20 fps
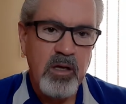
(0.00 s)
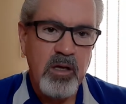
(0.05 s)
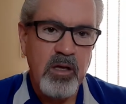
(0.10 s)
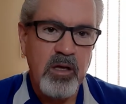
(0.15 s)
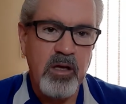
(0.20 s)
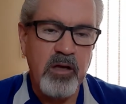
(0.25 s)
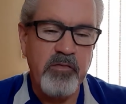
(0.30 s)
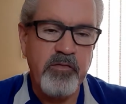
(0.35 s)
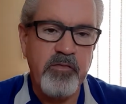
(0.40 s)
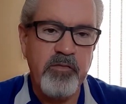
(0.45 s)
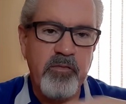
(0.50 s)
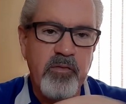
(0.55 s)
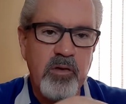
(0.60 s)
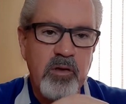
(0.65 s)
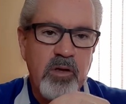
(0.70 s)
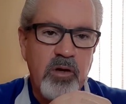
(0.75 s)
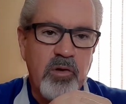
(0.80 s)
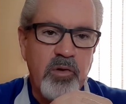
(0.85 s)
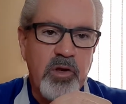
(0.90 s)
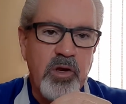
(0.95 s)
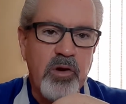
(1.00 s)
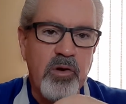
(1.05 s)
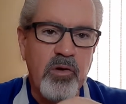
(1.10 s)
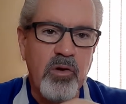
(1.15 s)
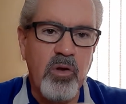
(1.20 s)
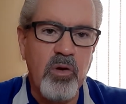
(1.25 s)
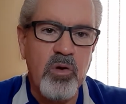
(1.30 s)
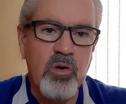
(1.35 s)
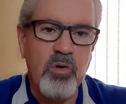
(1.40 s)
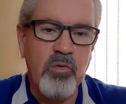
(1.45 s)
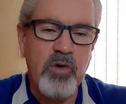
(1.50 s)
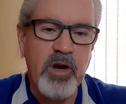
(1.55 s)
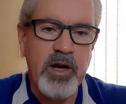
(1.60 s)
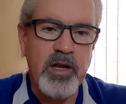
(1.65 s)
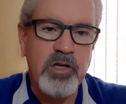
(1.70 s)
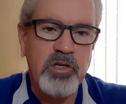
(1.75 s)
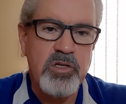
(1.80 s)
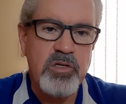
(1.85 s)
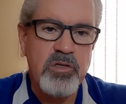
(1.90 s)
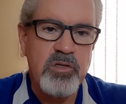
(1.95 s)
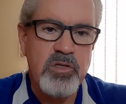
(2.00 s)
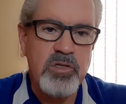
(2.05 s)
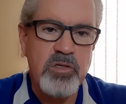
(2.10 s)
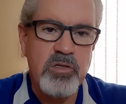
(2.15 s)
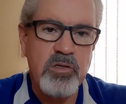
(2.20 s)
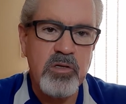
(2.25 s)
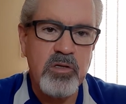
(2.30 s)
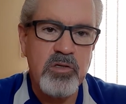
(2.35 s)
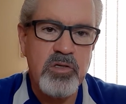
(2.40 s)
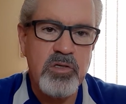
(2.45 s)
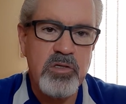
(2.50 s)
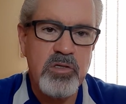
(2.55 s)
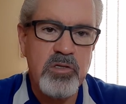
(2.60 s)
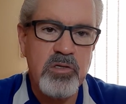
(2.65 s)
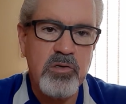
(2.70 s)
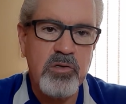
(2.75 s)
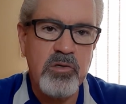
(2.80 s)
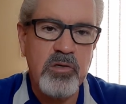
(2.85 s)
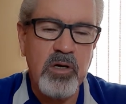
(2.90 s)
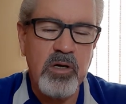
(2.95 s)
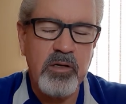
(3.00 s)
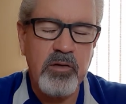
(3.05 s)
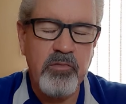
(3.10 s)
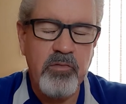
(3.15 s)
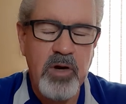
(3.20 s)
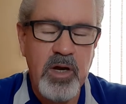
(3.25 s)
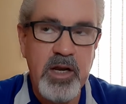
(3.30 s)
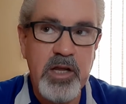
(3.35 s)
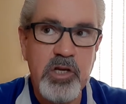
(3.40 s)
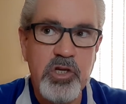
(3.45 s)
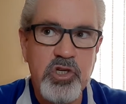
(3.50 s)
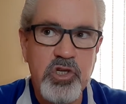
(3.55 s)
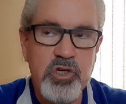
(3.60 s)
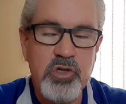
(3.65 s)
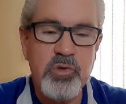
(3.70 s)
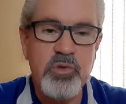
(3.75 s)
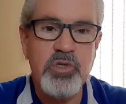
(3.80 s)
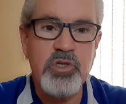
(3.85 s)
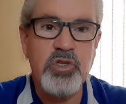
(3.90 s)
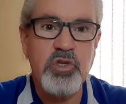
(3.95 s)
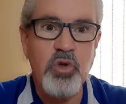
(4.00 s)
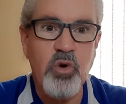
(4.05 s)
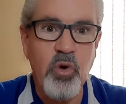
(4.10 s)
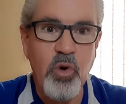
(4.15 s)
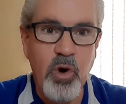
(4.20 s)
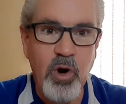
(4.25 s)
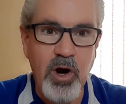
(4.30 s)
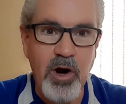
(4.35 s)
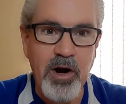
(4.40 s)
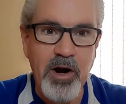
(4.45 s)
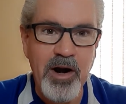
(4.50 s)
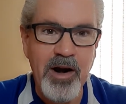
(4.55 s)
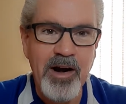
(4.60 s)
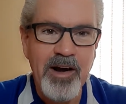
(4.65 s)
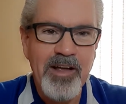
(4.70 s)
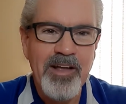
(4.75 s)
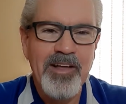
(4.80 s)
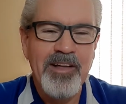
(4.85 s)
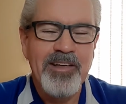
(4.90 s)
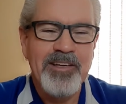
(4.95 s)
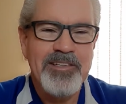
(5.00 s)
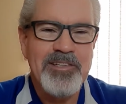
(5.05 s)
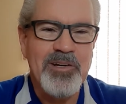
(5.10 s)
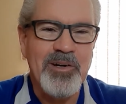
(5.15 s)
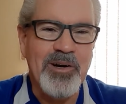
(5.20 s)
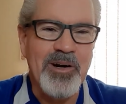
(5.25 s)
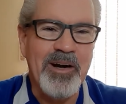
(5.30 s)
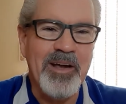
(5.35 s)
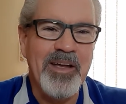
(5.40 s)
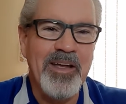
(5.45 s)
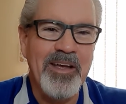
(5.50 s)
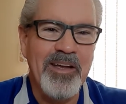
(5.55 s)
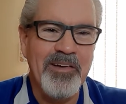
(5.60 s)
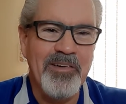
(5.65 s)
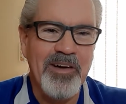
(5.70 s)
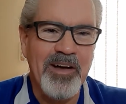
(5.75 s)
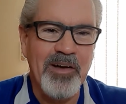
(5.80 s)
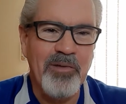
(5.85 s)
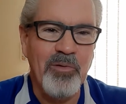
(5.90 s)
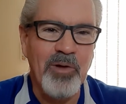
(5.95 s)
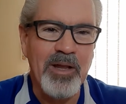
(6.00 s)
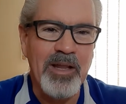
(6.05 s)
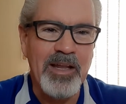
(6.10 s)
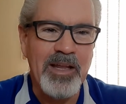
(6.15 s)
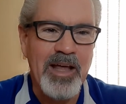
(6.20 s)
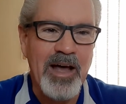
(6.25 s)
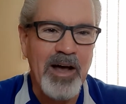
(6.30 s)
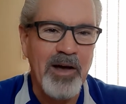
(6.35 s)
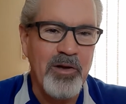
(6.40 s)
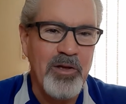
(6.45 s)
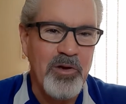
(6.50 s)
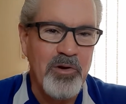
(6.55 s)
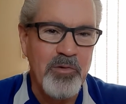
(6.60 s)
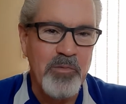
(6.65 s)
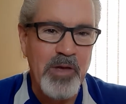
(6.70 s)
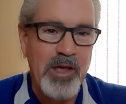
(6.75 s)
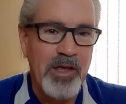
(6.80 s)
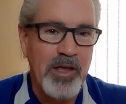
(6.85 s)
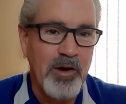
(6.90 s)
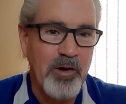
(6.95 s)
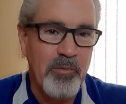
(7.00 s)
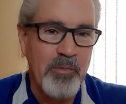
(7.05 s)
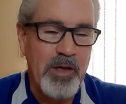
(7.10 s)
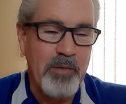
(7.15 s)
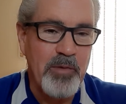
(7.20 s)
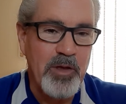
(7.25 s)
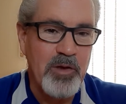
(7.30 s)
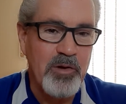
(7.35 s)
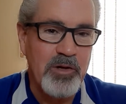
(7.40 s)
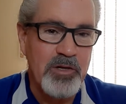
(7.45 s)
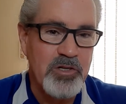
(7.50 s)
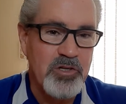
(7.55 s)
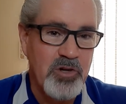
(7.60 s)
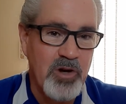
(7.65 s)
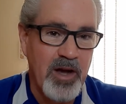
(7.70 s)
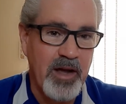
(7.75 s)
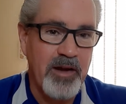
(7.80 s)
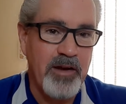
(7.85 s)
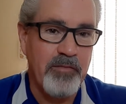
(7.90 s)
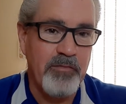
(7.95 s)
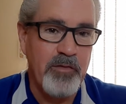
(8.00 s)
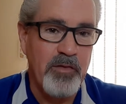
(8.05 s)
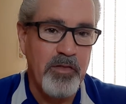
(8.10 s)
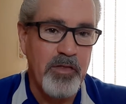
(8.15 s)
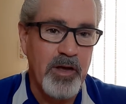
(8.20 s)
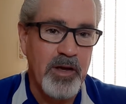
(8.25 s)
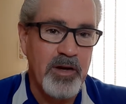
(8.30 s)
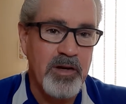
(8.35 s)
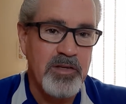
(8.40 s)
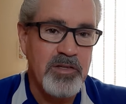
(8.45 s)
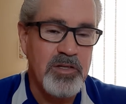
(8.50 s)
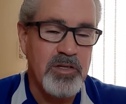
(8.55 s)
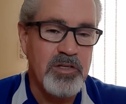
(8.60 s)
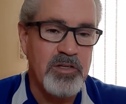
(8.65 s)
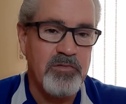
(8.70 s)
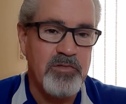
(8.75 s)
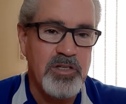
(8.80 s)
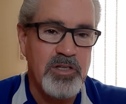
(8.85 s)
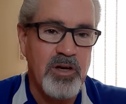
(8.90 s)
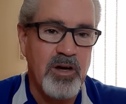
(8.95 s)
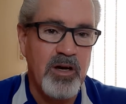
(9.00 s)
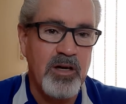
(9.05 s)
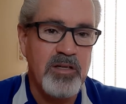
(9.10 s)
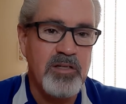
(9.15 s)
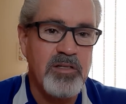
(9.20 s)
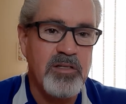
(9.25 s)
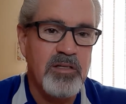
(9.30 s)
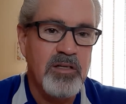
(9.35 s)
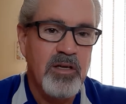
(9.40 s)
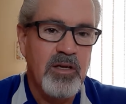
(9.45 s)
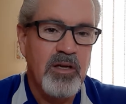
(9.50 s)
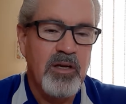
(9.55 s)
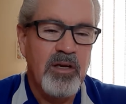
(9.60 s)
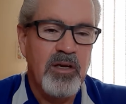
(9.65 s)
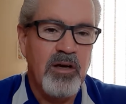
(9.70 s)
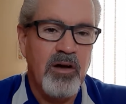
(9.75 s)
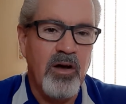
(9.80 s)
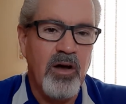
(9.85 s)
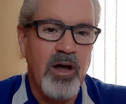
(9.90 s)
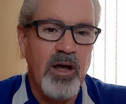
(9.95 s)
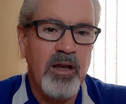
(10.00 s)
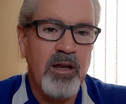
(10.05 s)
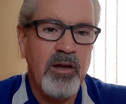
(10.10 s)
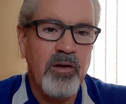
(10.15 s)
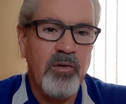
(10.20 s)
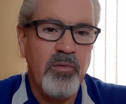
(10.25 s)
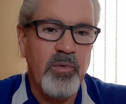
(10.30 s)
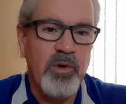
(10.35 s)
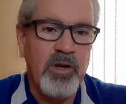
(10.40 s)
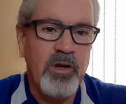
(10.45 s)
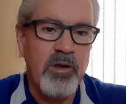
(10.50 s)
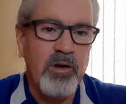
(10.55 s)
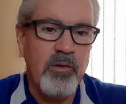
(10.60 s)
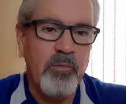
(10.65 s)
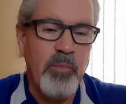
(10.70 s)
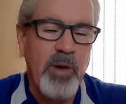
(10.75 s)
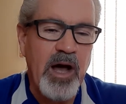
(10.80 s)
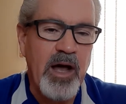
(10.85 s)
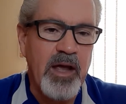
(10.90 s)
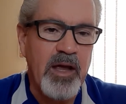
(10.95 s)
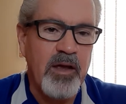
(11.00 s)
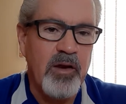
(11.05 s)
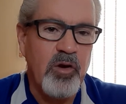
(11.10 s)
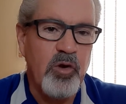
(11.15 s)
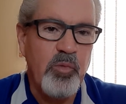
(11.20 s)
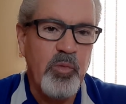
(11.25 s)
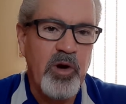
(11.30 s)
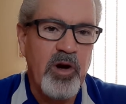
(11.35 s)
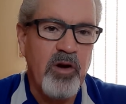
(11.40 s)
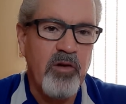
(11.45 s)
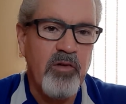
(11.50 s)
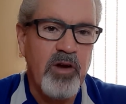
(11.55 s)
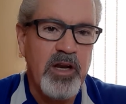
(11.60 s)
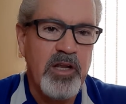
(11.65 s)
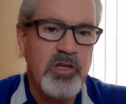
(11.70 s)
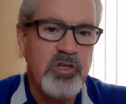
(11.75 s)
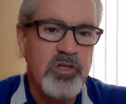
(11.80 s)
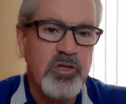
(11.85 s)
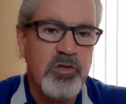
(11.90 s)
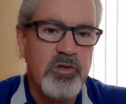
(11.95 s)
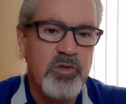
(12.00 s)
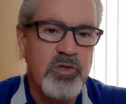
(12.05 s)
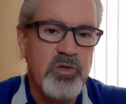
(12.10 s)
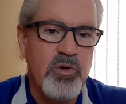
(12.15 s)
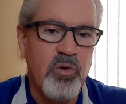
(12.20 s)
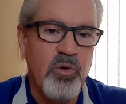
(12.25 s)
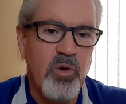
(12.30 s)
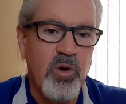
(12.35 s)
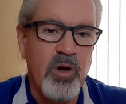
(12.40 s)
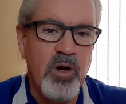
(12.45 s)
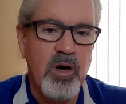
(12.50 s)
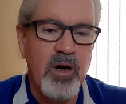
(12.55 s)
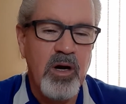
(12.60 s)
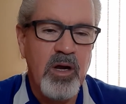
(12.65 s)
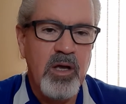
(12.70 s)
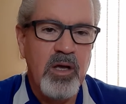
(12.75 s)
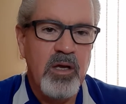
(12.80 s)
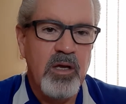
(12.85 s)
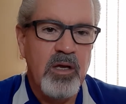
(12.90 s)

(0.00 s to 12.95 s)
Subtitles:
if you know your local running shoe store sorry, will allow you, you know, maybe you can try different thicknesses of socks on when you're buying a new pair of running shoes, or